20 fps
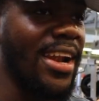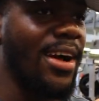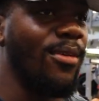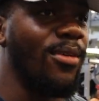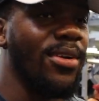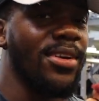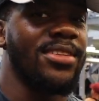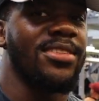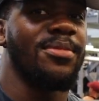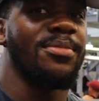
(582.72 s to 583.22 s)
I
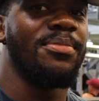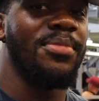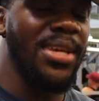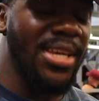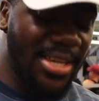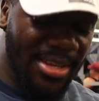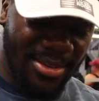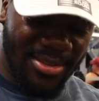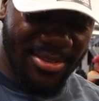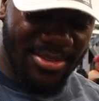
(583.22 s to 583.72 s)
wanted to
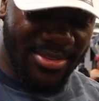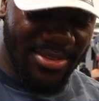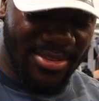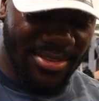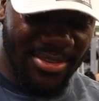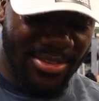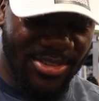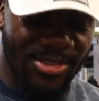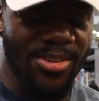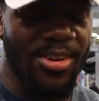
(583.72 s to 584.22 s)
be
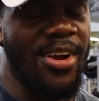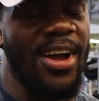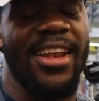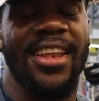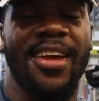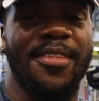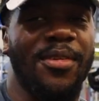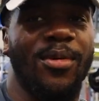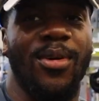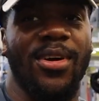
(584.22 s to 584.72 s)
strong. I
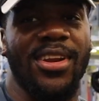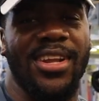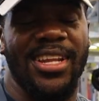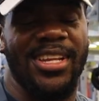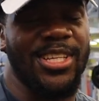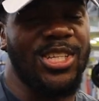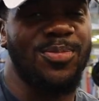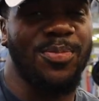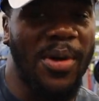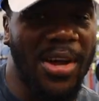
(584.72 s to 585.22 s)
never wanted
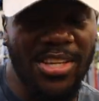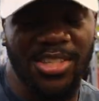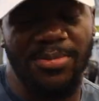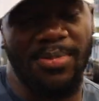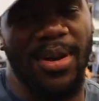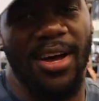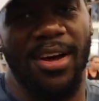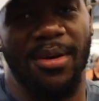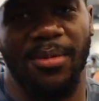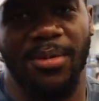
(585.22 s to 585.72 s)
any
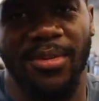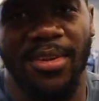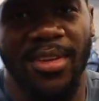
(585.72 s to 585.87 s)
SpongeBob